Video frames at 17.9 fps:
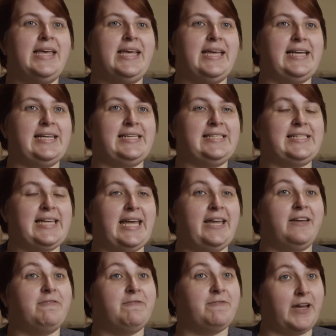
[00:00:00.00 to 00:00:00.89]
is
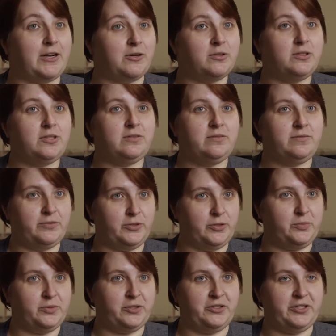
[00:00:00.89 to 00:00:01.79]
a federal
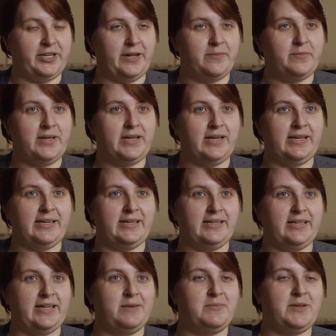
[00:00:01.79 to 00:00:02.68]
food program
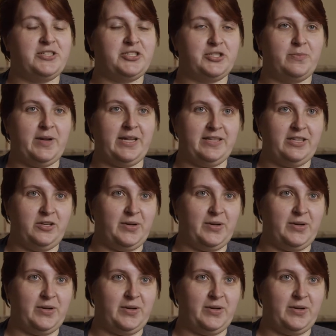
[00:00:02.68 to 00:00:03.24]
administered by the